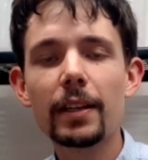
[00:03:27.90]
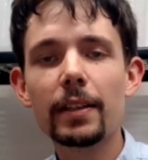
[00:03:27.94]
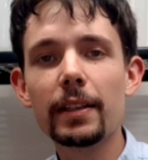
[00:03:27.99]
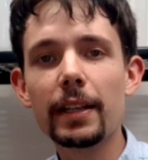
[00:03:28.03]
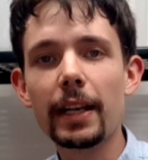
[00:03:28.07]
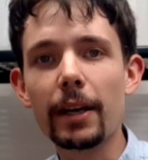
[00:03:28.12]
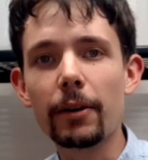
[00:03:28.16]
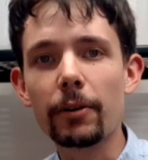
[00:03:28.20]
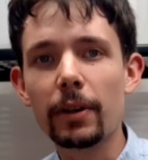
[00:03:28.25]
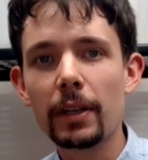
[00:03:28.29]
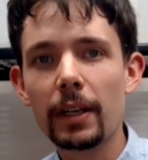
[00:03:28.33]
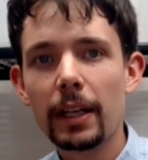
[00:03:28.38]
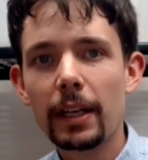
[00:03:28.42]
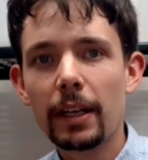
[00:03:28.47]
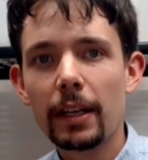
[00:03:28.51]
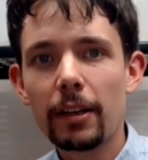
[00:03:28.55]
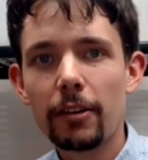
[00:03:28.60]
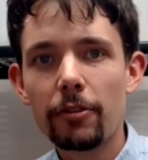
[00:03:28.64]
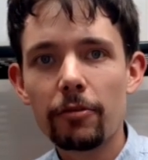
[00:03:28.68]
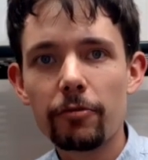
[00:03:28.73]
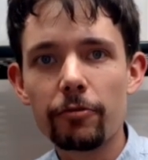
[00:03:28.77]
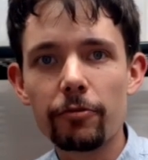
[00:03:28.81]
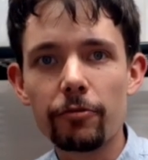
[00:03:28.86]
Now,
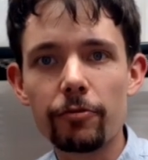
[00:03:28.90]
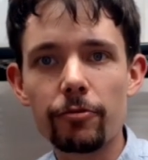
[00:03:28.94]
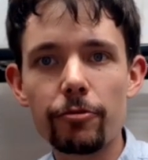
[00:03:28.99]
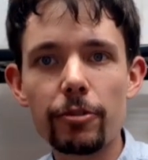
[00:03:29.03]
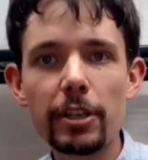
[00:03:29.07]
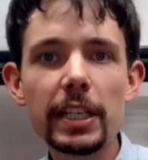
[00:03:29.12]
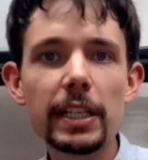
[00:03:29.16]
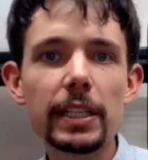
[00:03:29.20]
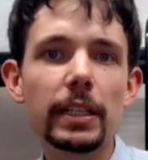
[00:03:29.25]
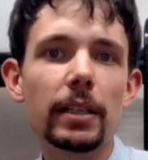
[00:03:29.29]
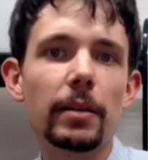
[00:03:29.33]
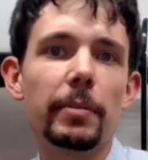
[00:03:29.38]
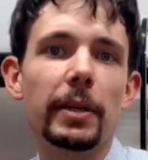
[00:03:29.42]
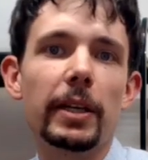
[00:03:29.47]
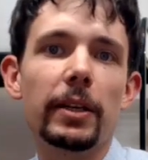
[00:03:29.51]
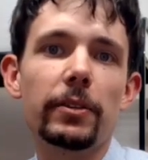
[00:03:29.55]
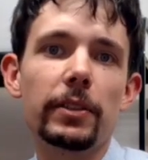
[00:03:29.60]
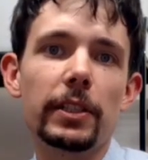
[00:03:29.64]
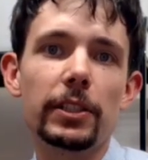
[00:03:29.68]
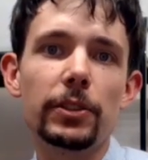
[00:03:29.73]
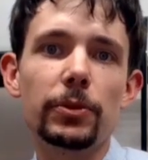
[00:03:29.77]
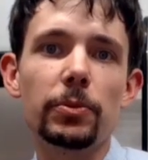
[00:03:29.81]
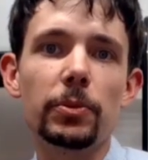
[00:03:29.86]
reading
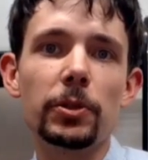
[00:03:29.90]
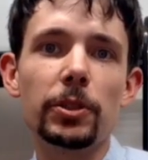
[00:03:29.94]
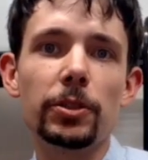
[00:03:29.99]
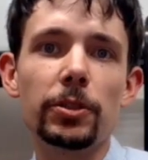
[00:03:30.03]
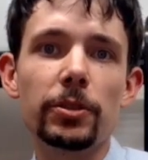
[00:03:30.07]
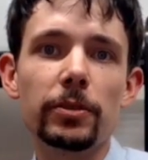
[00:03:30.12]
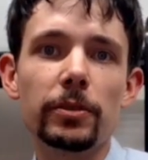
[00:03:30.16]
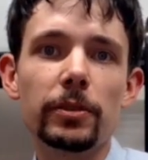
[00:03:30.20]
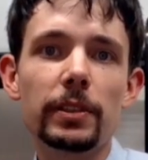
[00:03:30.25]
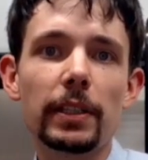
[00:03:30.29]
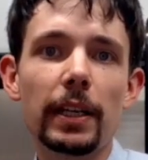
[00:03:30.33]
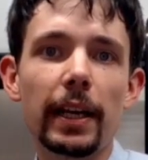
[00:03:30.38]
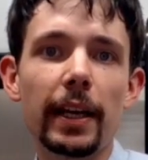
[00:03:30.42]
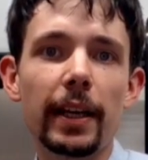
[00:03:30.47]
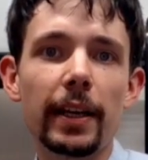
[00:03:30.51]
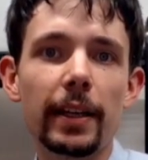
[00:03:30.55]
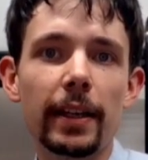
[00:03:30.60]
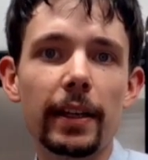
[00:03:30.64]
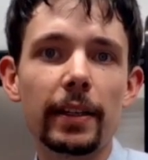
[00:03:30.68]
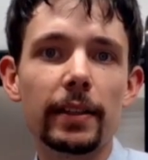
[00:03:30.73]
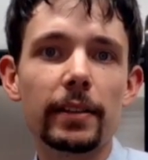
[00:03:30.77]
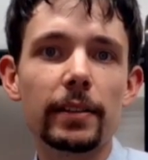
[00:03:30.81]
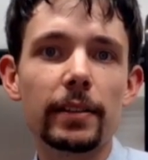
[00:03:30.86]
about this wound
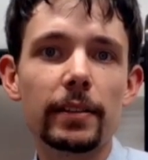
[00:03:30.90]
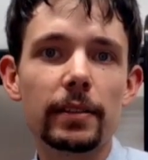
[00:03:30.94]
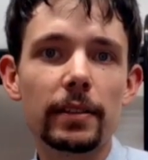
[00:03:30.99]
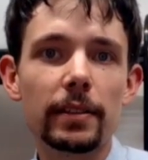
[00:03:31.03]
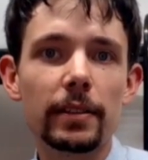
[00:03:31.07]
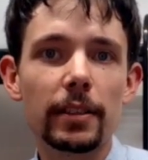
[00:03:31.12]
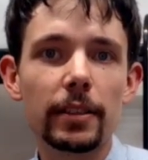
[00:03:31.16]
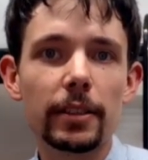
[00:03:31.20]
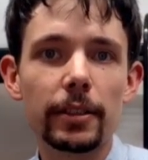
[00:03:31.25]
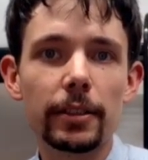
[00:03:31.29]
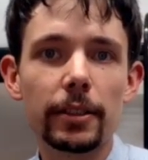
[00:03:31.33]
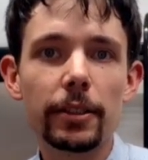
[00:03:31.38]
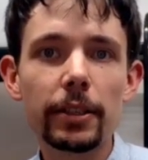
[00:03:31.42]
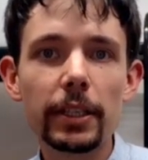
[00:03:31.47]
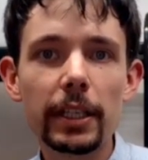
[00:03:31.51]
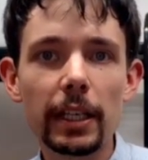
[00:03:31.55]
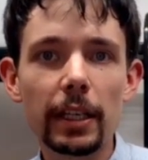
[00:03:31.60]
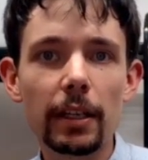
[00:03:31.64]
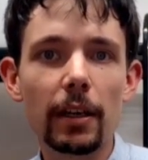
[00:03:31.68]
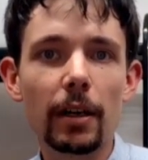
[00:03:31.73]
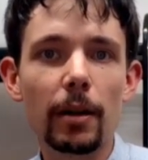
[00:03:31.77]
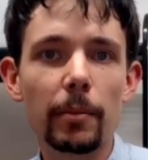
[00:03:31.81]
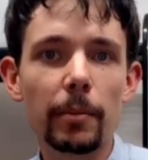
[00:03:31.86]
and
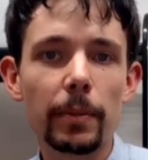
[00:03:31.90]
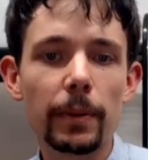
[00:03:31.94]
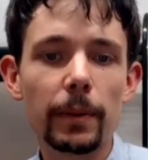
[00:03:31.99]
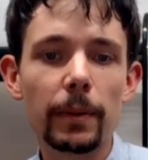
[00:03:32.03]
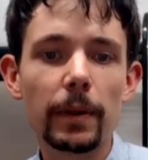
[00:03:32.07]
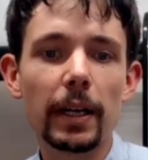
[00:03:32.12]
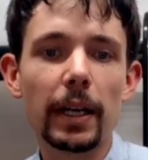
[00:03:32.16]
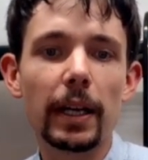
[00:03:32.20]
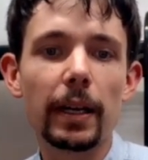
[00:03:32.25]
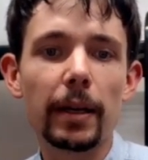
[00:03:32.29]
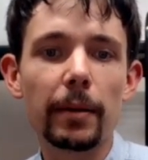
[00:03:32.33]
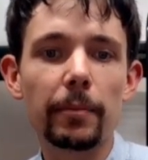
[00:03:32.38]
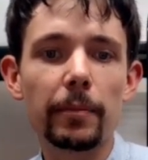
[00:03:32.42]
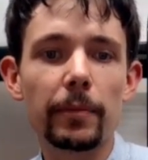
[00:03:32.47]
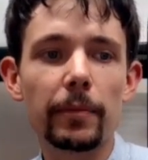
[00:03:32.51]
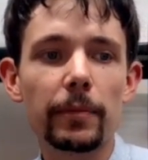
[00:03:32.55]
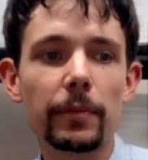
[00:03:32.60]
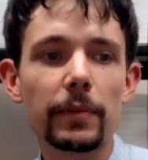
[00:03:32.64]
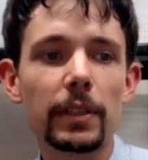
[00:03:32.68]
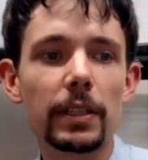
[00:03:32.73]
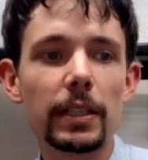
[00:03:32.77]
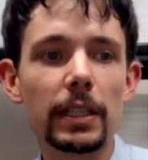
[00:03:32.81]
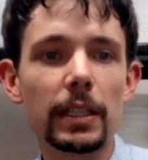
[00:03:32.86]
looking up
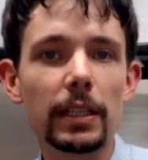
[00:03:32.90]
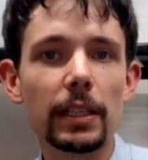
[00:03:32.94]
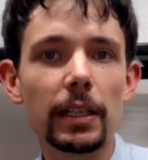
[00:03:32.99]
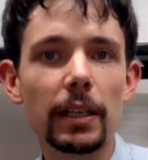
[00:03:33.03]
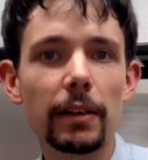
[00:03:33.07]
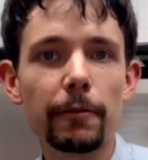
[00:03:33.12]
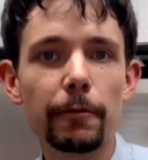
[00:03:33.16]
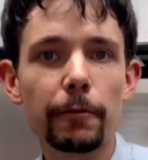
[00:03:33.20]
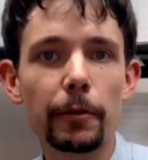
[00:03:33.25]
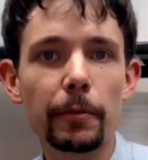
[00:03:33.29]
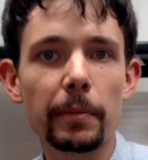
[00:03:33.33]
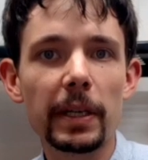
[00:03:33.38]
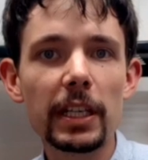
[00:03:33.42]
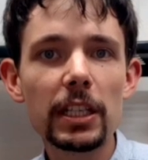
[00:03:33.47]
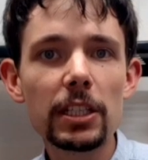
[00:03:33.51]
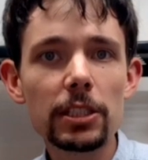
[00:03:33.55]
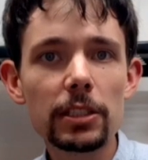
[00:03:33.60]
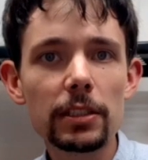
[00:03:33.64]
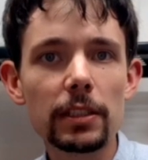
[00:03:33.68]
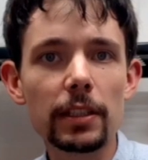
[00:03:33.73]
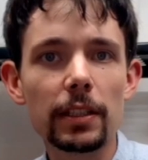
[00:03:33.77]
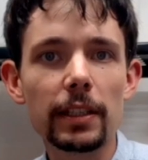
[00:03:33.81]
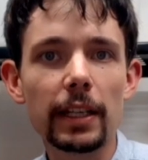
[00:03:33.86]
the
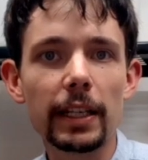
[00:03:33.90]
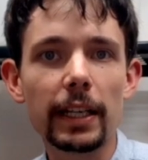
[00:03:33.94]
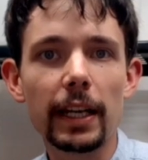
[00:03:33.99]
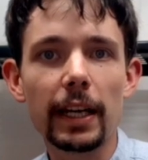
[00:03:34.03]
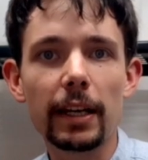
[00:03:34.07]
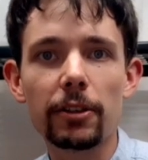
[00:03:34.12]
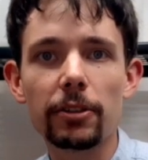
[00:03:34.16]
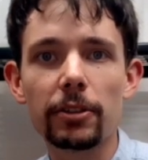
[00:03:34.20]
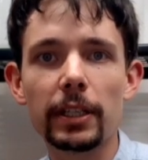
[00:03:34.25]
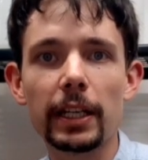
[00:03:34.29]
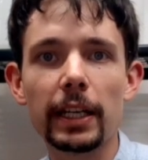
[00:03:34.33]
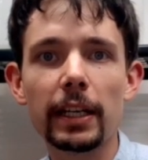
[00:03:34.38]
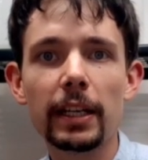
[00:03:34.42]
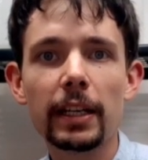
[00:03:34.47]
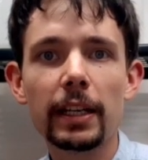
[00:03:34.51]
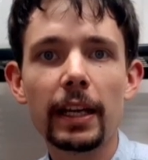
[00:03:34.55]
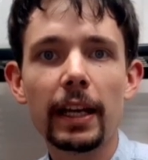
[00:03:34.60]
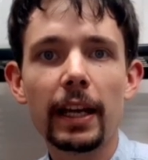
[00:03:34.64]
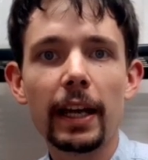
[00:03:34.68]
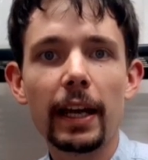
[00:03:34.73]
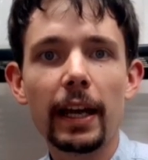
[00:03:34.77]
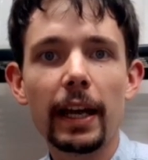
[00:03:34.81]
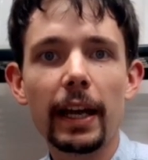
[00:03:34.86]
information that they had on it
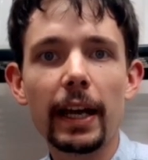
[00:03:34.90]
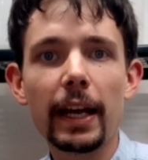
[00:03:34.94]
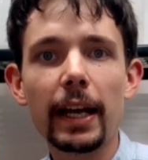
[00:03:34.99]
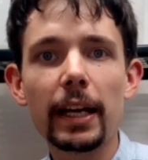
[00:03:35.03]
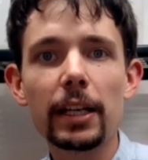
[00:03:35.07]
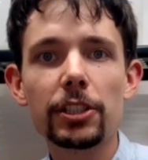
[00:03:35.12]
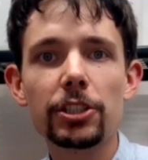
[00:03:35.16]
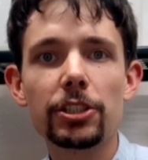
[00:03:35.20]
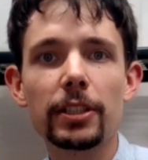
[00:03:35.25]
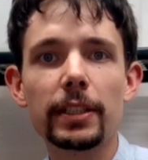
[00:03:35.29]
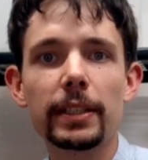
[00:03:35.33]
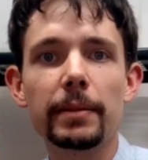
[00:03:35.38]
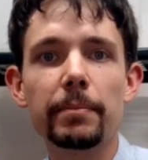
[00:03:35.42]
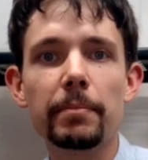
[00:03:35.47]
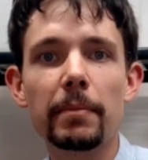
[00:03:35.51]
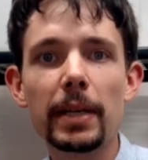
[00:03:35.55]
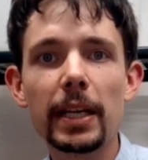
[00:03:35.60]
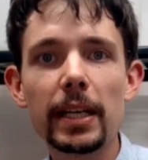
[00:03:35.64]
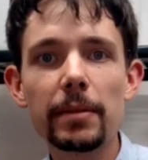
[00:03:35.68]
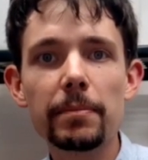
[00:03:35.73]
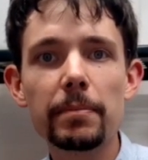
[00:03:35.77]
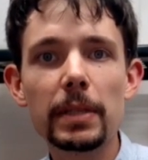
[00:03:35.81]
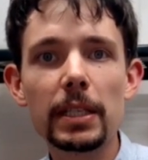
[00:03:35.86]
actually
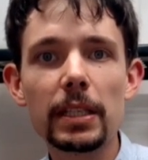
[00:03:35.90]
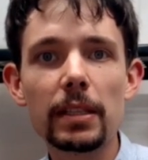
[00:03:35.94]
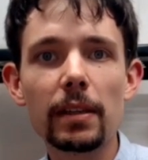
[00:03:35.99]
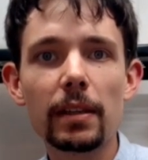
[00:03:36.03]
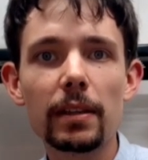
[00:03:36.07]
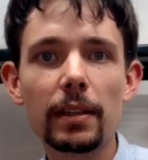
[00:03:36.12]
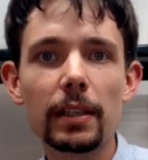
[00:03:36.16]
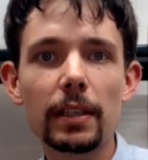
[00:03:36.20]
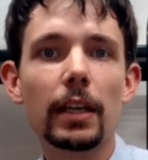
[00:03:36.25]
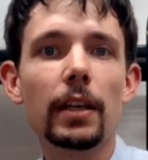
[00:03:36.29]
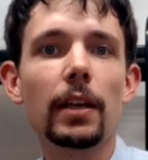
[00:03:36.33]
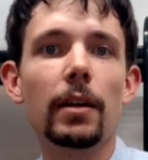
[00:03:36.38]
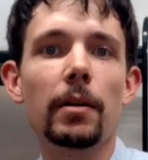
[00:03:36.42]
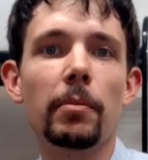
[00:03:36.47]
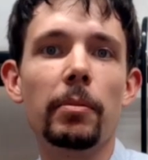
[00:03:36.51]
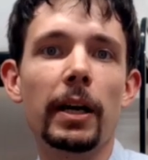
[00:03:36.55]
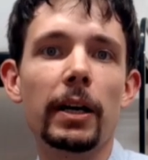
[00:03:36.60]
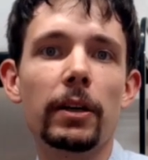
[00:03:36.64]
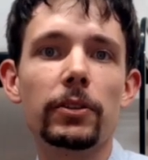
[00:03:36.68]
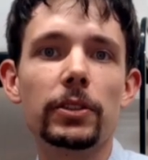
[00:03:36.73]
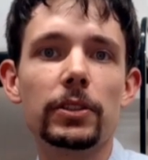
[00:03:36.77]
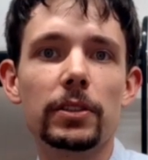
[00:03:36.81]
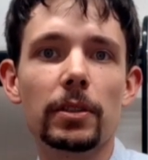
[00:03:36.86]
made me think
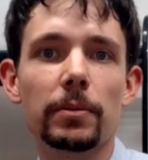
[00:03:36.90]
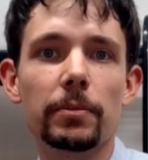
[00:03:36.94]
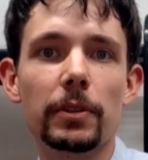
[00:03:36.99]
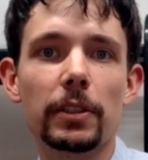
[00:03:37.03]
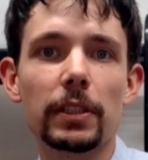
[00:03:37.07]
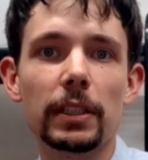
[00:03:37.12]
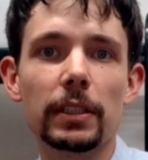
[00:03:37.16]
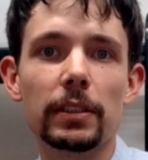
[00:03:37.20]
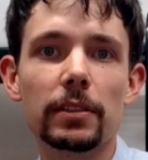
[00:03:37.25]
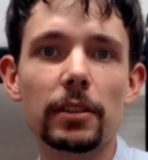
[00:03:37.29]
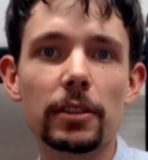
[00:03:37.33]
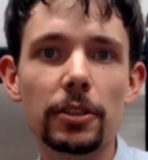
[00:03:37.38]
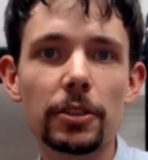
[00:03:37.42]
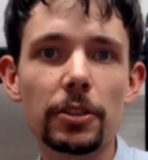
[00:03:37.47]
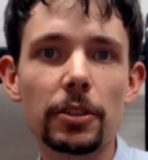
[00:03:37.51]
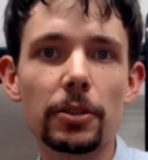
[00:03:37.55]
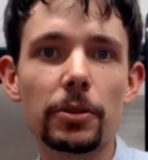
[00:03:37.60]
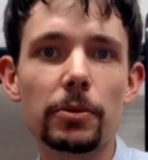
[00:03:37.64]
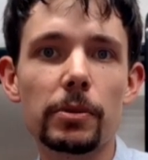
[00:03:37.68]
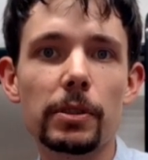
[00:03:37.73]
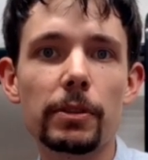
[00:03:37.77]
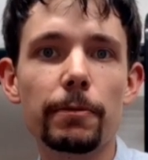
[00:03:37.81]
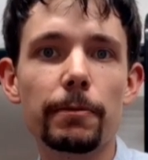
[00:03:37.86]
about something to
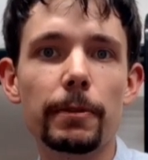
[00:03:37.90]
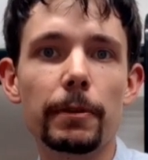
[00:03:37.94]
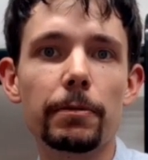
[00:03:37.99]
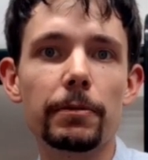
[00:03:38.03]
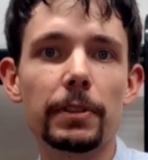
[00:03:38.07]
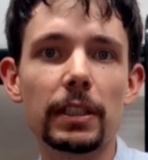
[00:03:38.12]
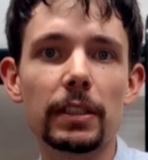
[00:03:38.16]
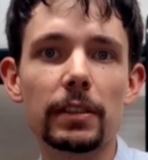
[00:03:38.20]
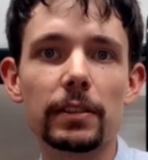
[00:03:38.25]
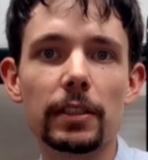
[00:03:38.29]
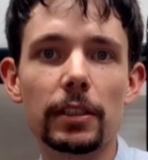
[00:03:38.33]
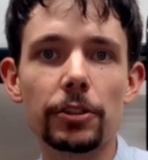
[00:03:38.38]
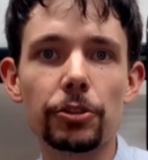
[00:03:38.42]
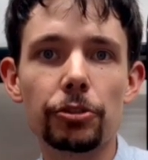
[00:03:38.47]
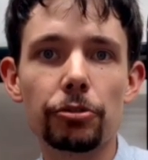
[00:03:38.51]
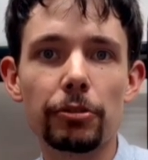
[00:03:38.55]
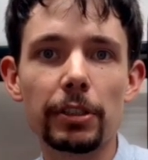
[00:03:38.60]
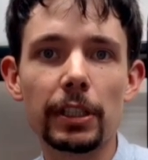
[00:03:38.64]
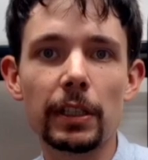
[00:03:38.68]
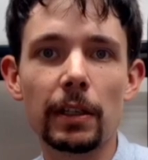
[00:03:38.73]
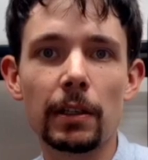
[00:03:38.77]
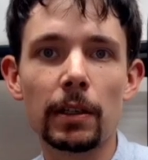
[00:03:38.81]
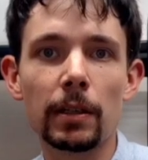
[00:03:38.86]
do with 15th
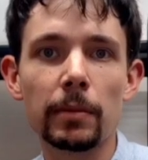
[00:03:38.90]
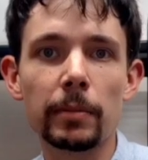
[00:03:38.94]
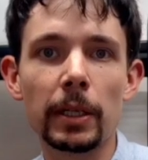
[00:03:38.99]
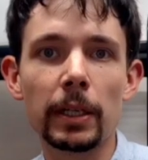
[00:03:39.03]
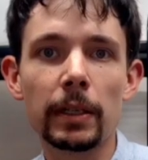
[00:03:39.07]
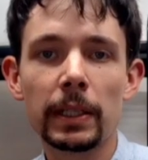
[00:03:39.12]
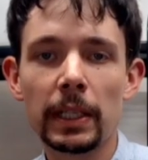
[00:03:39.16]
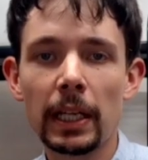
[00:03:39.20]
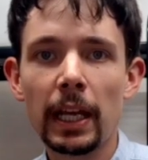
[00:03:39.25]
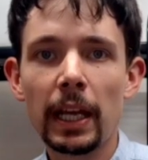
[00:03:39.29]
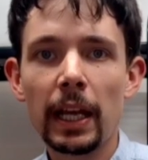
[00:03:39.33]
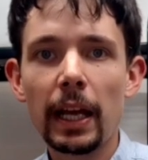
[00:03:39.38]
century armour.